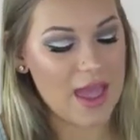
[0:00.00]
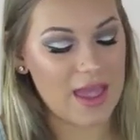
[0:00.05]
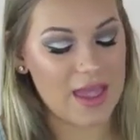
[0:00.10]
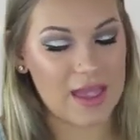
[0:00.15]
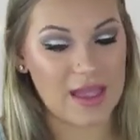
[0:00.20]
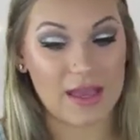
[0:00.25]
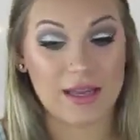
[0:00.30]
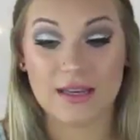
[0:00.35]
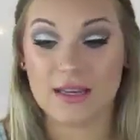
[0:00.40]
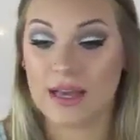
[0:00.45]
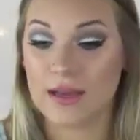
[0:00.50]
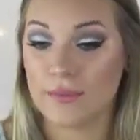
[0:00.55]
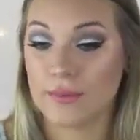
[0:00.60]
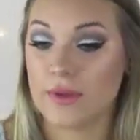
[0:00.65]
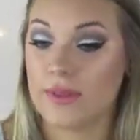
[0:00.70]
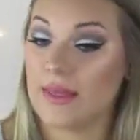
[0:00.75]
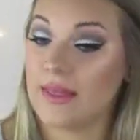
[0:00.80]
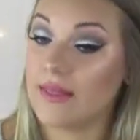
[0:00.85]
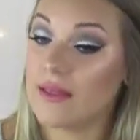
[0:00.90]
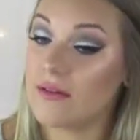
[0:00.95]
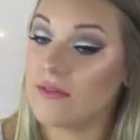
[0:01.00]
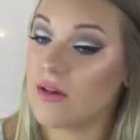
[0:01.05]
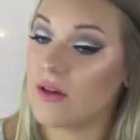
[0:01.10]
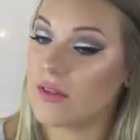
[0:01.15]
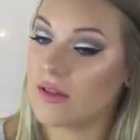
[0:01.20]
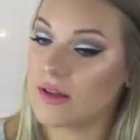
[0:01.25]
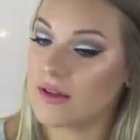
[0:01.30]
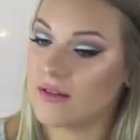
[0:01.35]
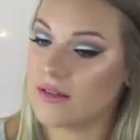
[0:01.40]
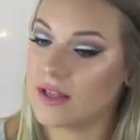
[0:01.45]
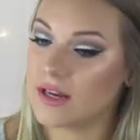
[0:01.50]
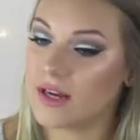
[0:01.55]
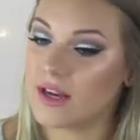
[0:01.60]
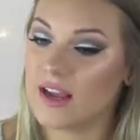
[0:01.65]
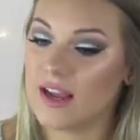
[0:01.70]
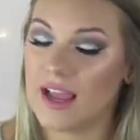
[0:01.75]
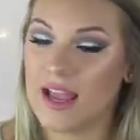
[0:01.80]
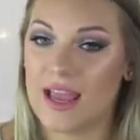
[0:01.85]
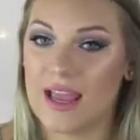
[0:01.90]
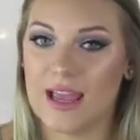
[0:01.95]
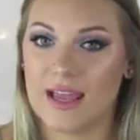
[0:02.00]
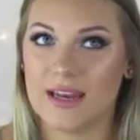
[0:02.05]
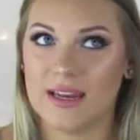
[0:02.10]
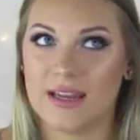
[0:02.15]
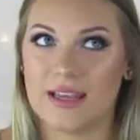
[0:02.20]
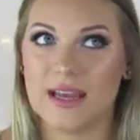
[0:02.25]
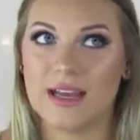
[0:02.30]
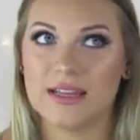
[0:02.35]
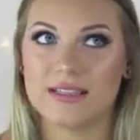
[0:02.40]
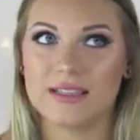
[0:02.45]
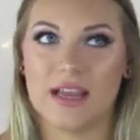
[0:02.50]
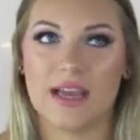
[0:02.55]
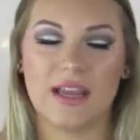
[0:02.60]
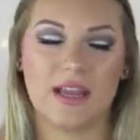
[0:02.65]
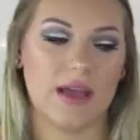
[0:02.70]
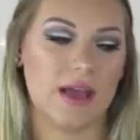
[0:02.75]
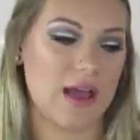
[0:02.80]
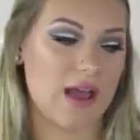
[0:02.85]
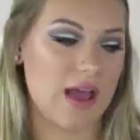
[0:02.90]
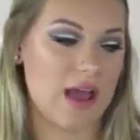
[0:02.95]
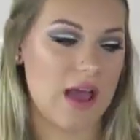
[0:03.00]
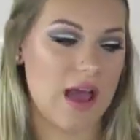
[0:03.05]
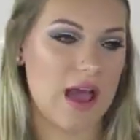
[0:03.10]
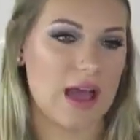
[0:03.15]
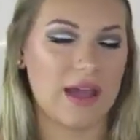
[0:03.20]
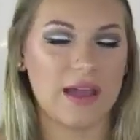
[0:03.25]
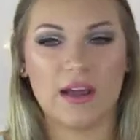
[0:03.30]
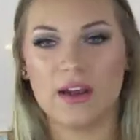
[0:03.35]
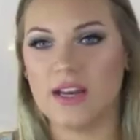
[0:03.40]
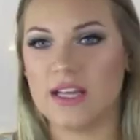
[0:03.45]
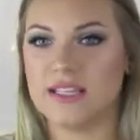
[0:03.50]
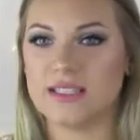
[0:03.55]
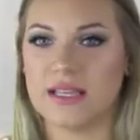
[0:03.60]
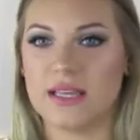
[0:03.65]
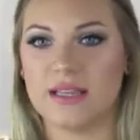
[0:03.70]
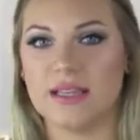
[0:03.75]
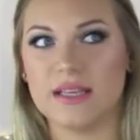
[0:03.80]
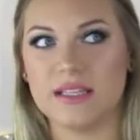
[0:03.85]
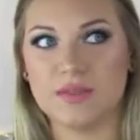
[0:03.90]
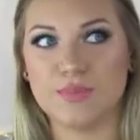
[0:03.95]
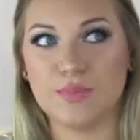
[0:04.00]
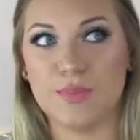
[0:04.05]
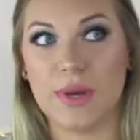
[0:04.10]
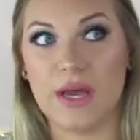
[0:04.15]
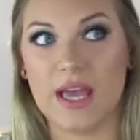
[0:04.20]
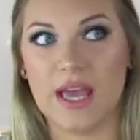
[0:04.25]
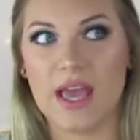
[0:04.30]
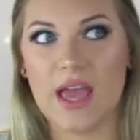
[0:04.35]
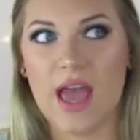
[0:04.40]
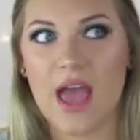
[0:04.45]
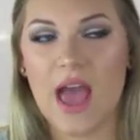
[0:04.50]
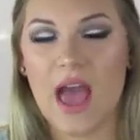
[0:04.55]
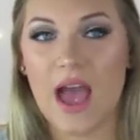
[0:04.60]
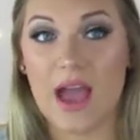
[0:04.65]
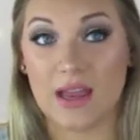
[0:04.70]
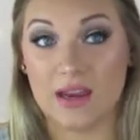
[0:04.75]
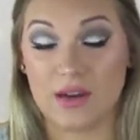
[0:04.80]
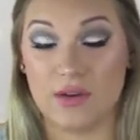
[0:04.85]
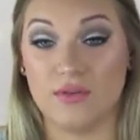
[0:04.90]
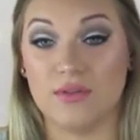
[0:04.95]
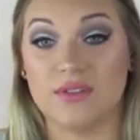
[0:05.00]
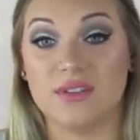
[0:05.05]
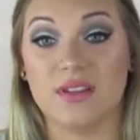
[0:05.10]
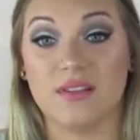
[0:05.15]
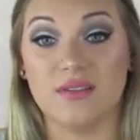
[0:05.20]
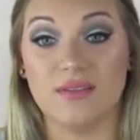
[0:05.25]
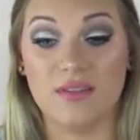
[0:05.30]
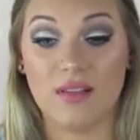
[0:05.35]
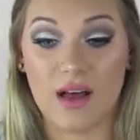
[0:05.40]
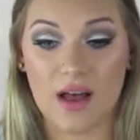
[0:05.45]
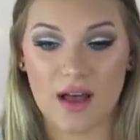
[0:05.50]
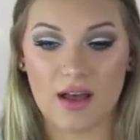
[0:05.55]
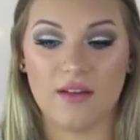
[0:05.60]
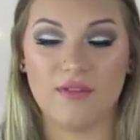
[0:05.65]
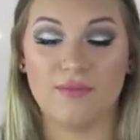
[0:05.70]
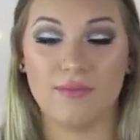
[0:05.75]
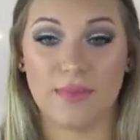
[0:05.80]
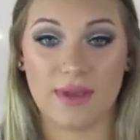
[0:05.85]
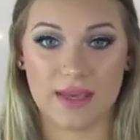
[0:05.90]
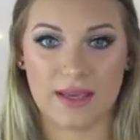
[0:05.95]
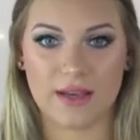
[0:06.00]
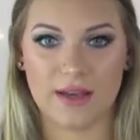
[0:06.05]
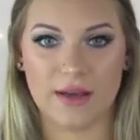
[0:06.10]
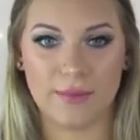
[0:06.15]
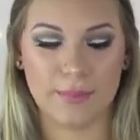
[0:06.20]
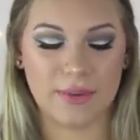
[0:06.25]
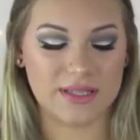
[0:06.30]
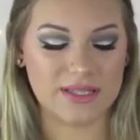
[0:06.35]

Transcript: And I really love all the glitter, and yes, I already said this, but I know it's a lot of makeup.